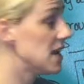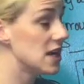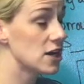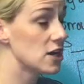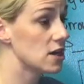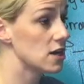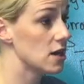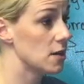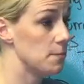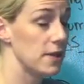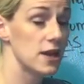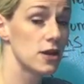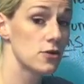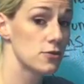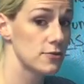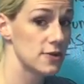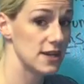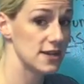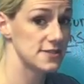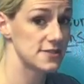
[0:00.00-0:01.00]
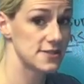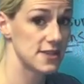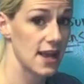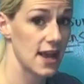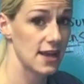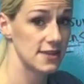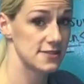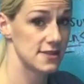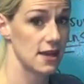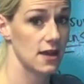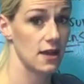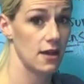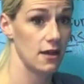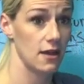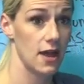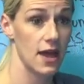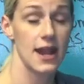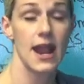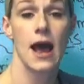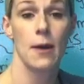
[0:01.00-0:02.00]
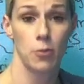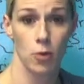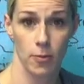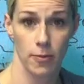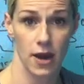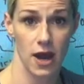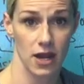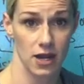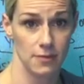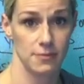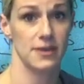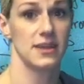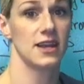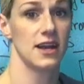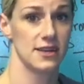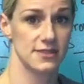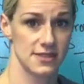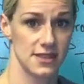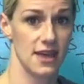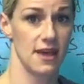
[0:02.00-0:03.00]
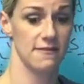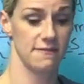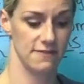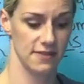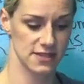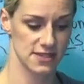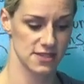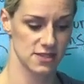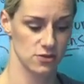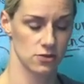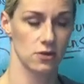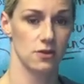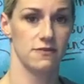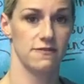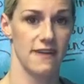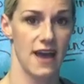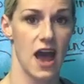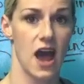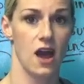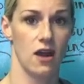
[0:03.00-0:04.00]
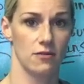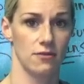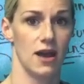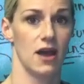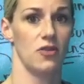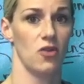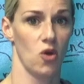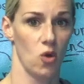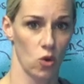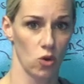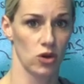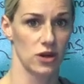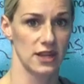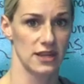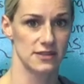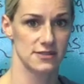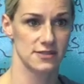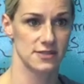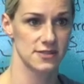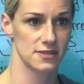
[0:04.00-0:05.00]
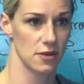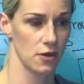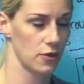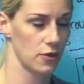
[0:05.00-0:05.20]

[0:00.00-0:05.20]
a bigger risk as an apple body because of that visceral fat around the organs.